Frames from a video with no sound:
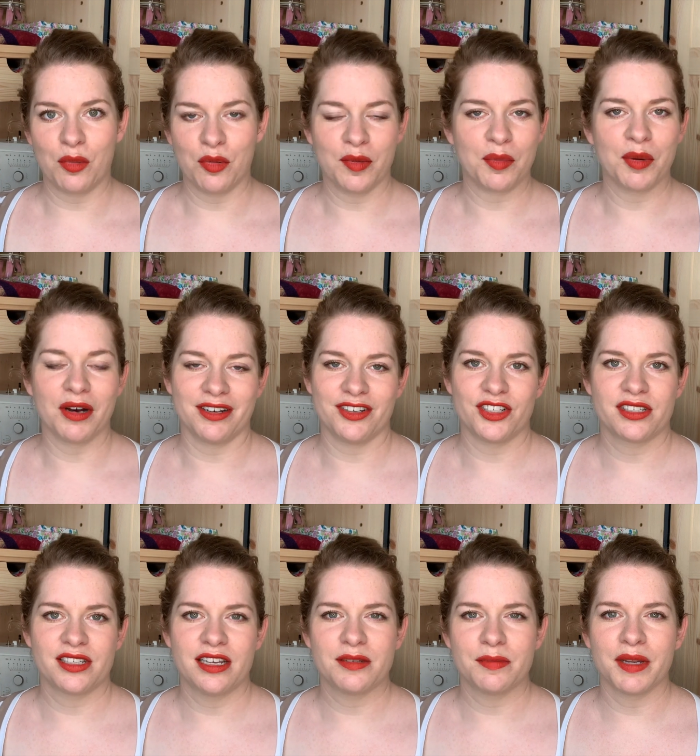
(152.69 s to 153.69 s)
My partner just
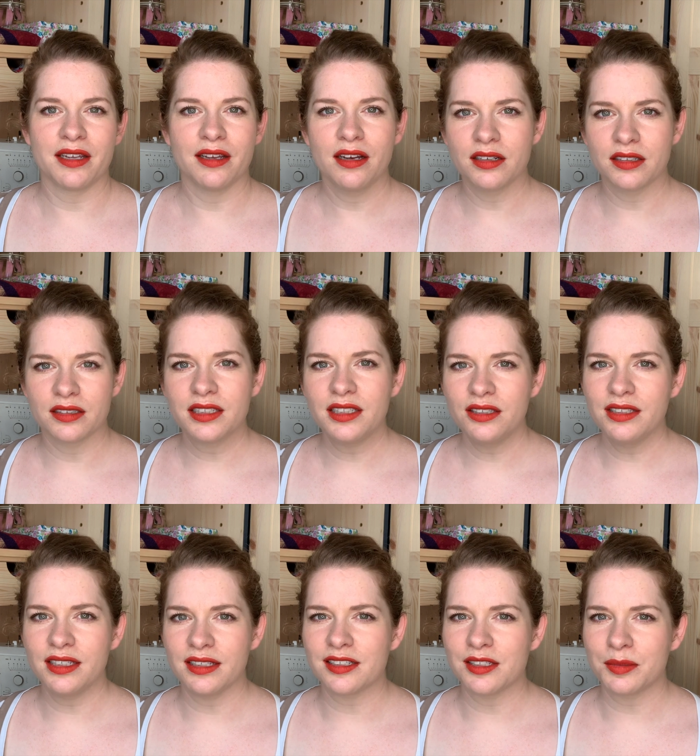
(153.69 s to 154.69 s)
said to me, oh, I think you need
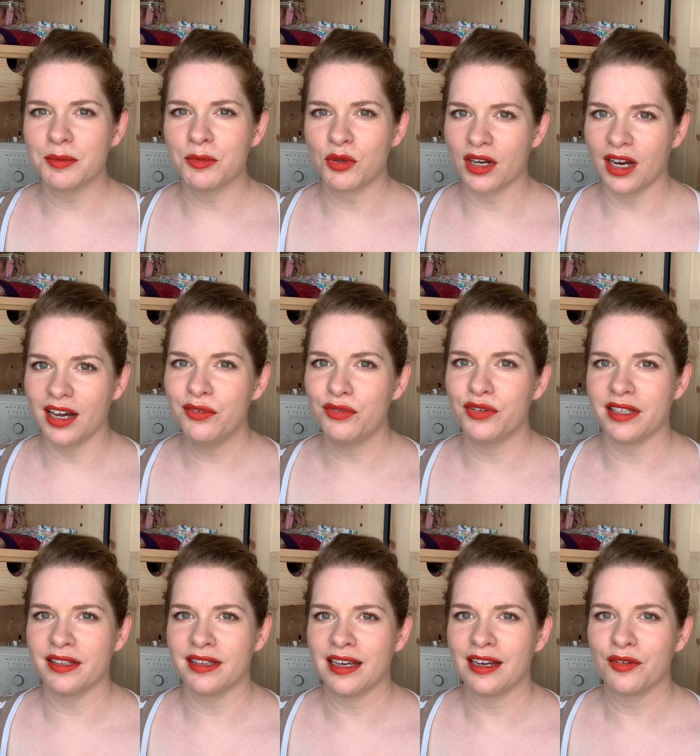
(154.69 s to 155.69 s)
it to be more colourful in
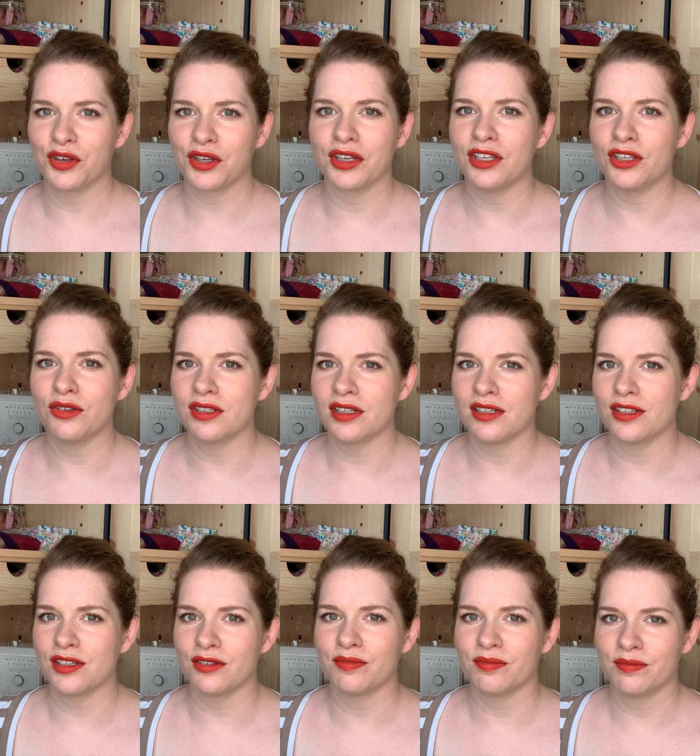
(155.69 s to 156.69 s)
there if you're going to use it as your